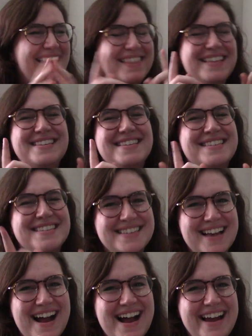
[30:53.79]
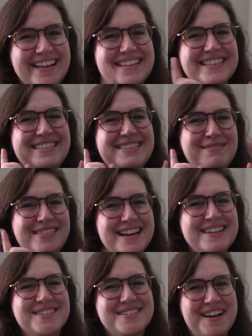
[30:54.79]
This is a sign that
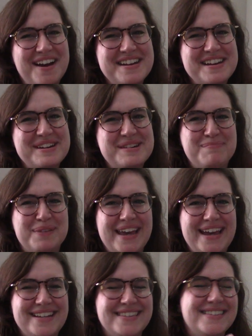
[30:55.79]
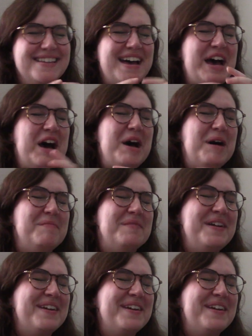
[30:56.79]
things are not in a good place. I'm